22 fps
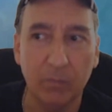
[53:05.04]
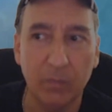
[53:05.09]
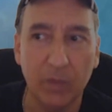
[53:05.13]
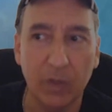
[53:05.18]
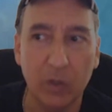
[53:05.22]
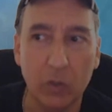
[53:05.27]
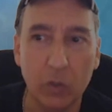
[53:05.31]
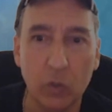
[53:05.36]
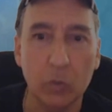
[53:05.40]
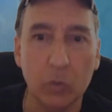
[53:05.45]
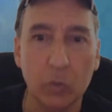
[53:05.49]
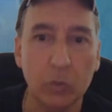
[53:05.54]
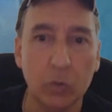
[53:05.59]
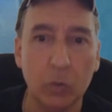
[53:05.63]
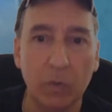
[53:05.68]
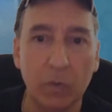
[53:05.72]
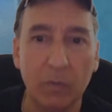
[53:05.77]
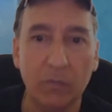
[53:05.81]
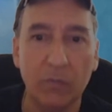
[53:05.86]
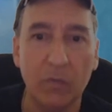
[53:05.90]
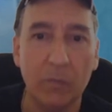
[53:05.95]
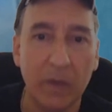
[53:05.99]
YouTube
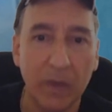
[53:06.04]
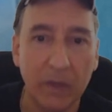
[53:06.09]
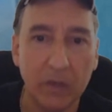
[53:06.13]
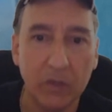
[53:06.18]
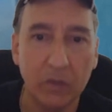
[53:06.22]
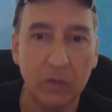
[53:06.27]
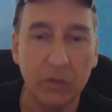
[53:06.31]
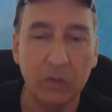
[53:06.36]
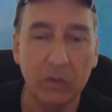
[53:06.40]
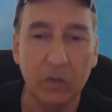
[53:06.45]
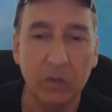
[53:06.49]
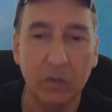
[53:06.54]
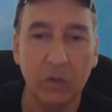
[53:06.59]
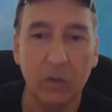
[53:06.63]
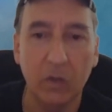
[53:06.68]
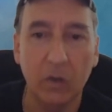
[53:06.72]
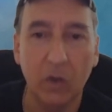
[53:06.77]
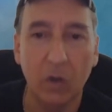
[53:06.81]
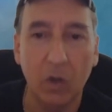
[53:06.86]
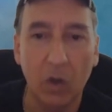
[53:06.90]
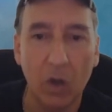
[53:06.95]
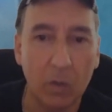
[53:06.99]
information
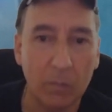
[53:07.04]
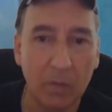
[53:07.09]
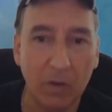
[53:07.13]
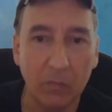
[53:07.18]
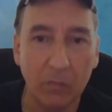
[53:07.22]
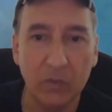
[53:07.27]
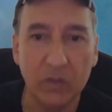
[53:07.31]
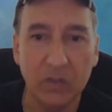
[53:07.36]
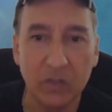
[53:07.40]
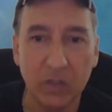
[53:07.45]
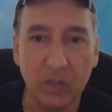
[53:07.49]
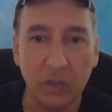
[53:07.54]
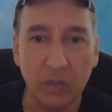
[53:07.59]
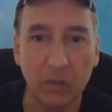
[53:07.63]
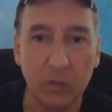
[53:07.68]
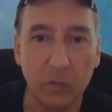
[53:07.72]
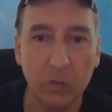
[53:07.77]
on my reseller